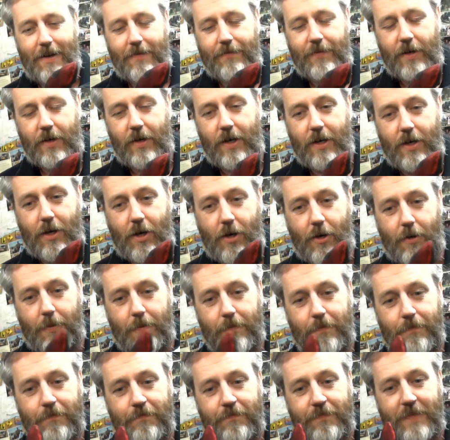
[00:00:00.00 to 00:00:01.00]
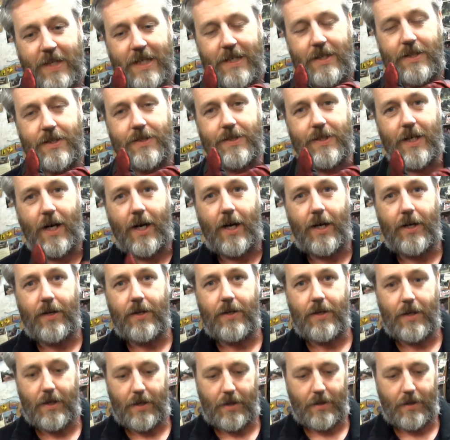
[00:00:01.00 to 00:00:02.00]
Very long. So